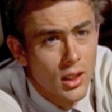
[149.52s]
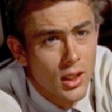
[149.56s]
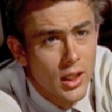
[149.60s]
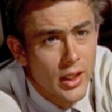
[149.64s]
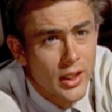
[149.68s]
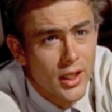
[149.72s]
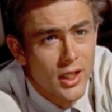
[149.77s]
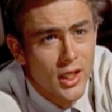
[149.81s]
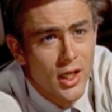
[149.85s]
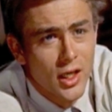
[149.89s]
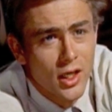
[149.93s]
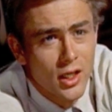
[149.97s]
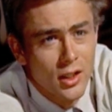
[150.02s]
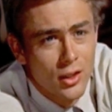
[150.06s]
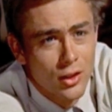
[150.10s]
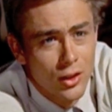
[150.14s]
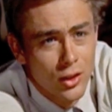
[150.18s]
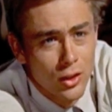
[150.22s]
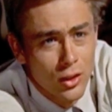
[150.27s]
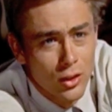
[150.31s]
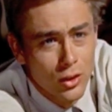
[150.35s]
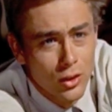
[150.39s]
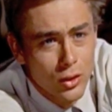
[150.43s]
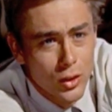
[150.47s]
I gotta
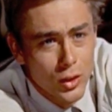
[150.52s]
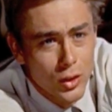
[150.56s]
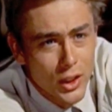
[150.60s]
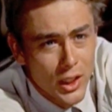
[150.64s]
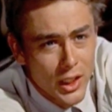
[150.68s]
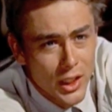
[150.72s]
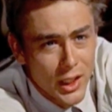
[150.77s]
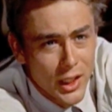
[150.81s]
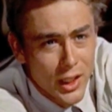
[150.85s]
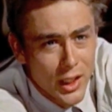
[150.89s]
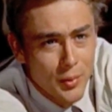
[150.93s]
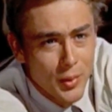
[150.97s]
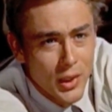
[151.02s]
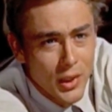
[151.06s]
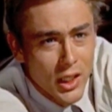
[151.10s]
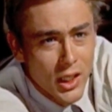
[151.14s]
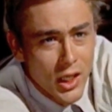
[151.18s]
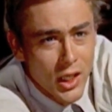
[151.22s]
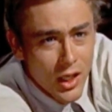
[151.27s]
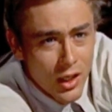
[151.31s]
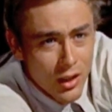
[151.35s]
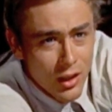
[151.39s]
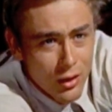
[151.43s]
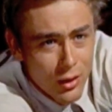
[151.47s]
know who I am. I
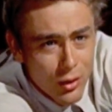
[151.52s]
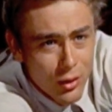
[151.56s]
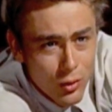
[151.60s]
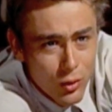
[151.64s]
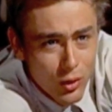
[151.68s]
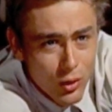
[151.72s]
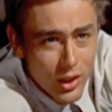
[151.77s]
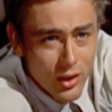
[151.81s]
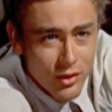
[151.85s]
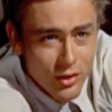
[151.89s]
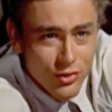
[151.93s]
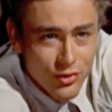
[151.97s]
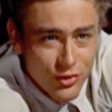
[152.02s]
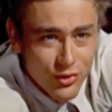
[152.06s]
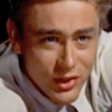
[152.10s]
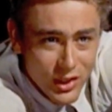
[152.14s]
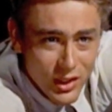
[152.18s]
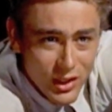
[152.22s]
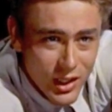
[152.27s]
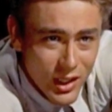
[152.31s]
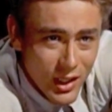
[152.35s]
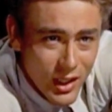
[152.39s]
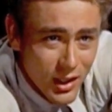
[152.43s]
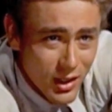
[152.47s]
gotta know what I'm
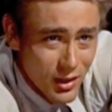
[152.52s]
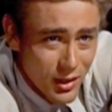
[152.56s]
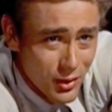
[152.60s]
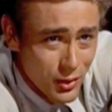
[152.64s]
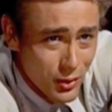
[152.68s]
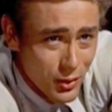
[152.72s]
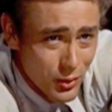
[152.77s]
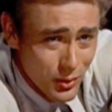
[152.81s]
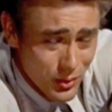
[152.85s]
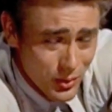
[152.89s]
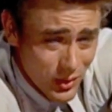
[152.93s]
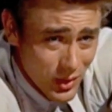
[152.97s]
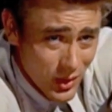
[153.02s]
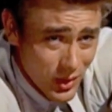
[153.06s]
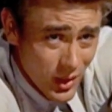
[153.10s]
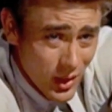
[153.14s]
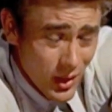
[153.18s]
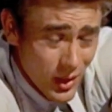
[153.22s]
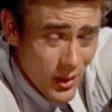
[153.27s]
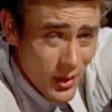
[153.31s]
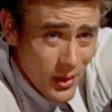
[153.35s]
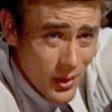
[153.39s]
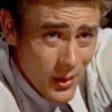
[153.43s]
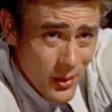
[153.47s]
like. I gotta
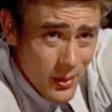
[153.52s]
know.